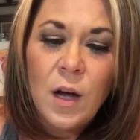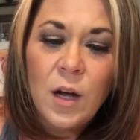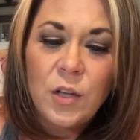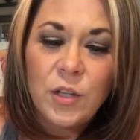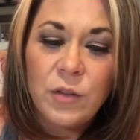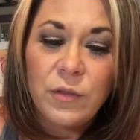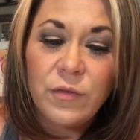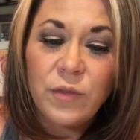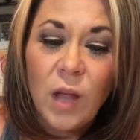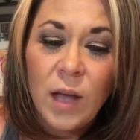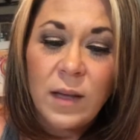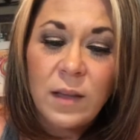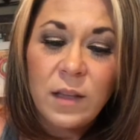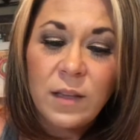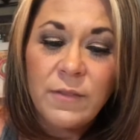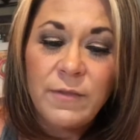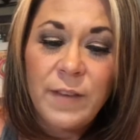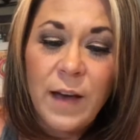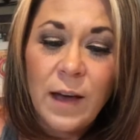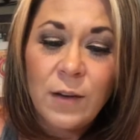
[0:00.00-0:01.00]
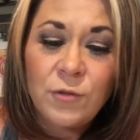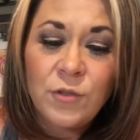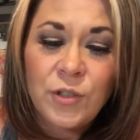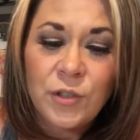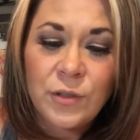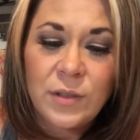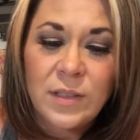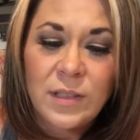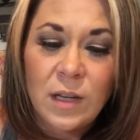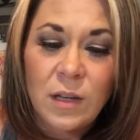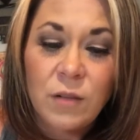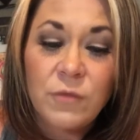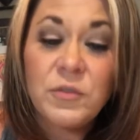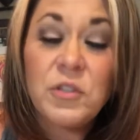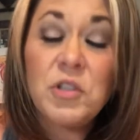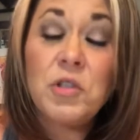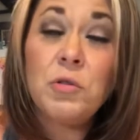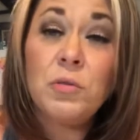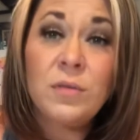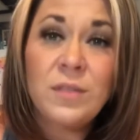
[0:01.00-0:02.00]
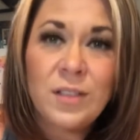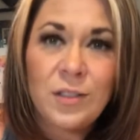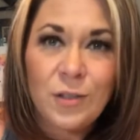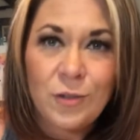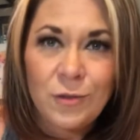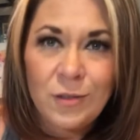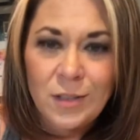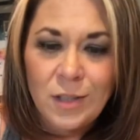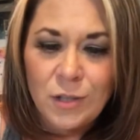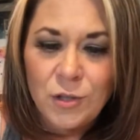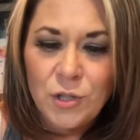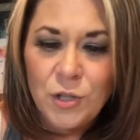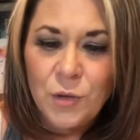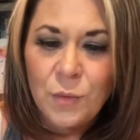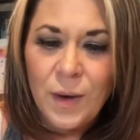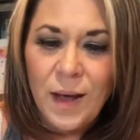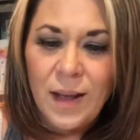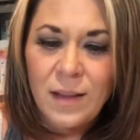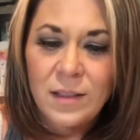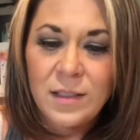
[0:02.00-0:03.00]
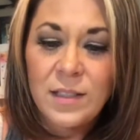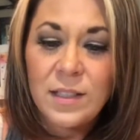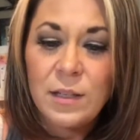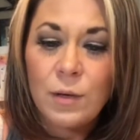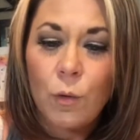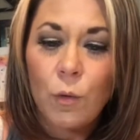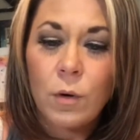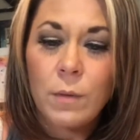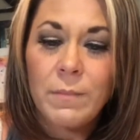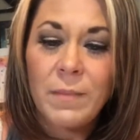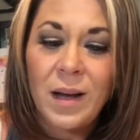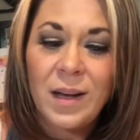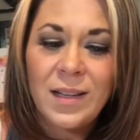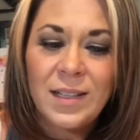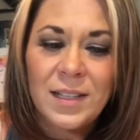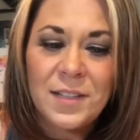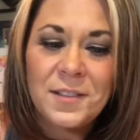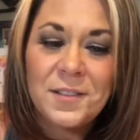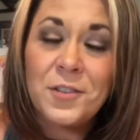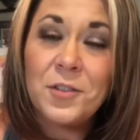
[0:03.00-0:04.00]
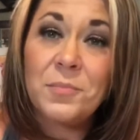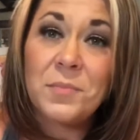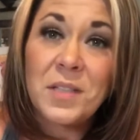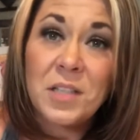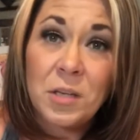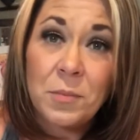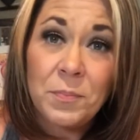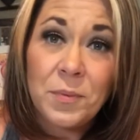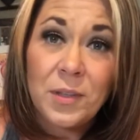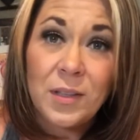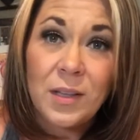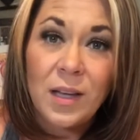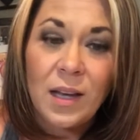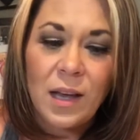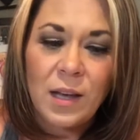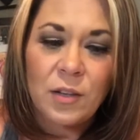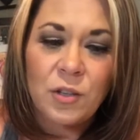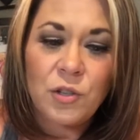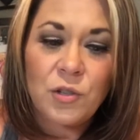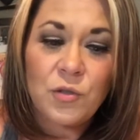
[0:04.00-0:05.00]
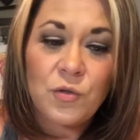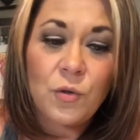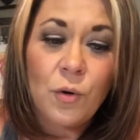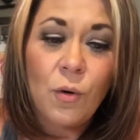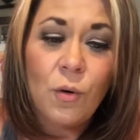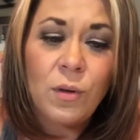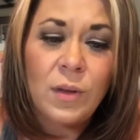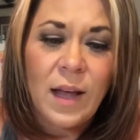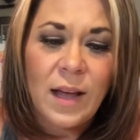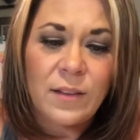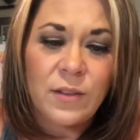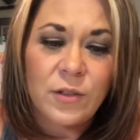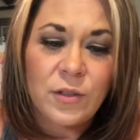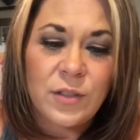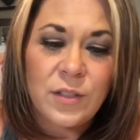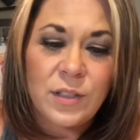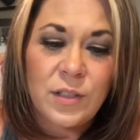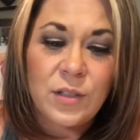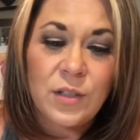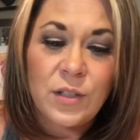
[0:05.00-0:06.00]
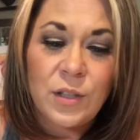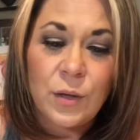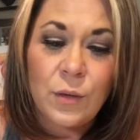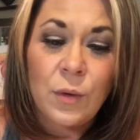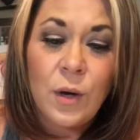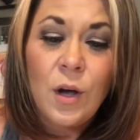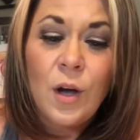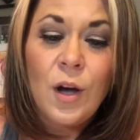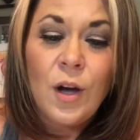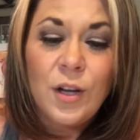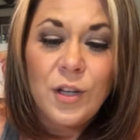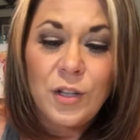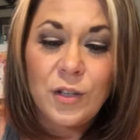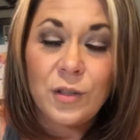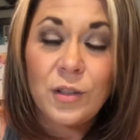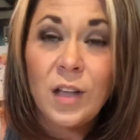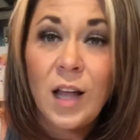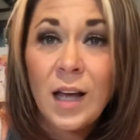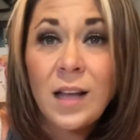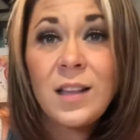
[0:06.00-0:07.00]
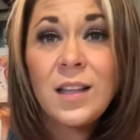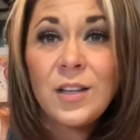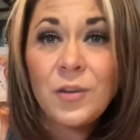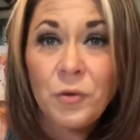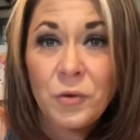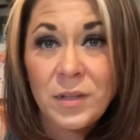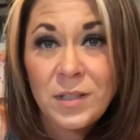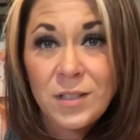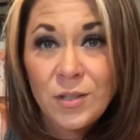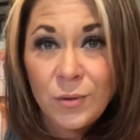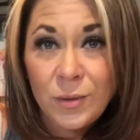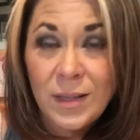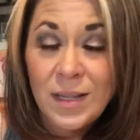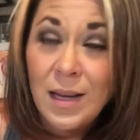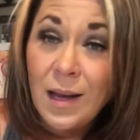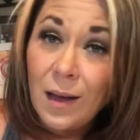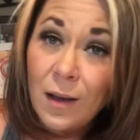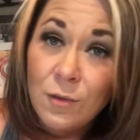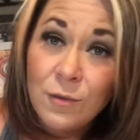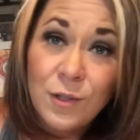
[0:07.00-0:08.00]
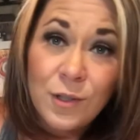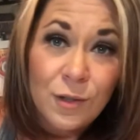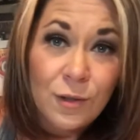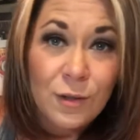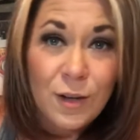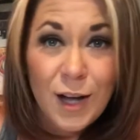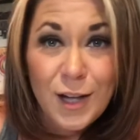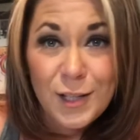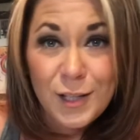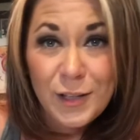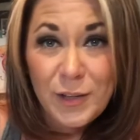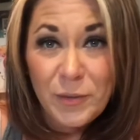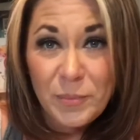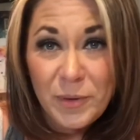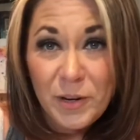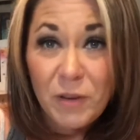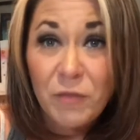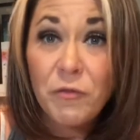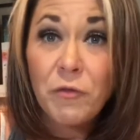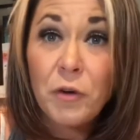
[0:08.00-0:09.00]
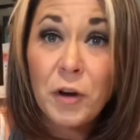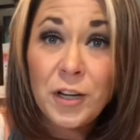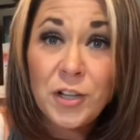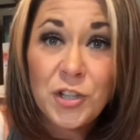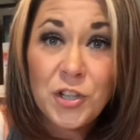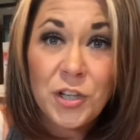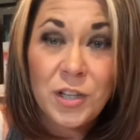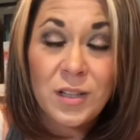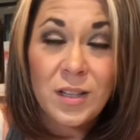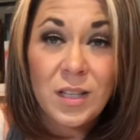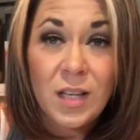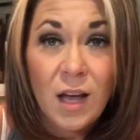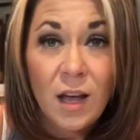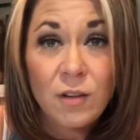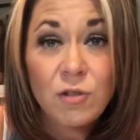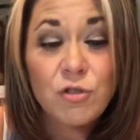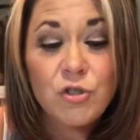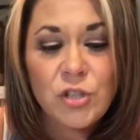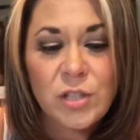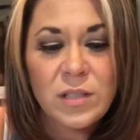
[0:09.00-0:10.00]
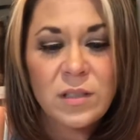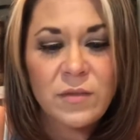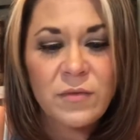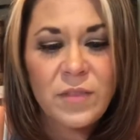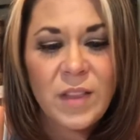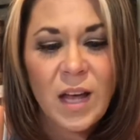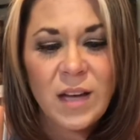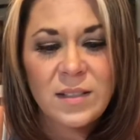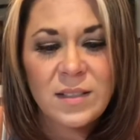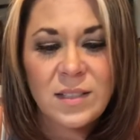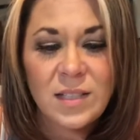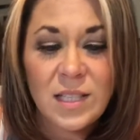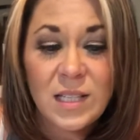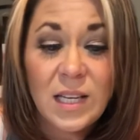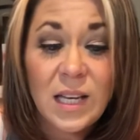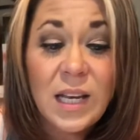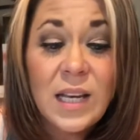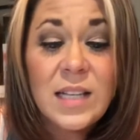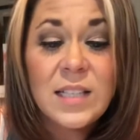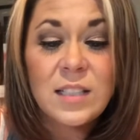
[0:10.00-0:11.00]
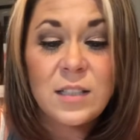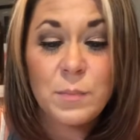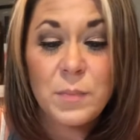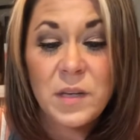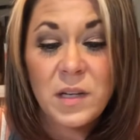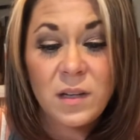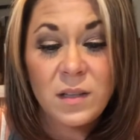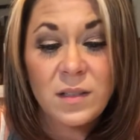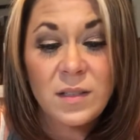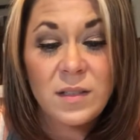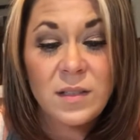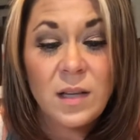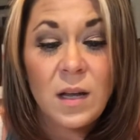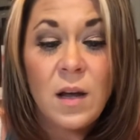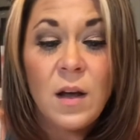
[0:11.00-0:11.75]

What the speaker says: you've likely found yourself using your sensuality or money to manipulate and control others. And so you're likely going to encounter a little bit of friction in the energies if that is the case, because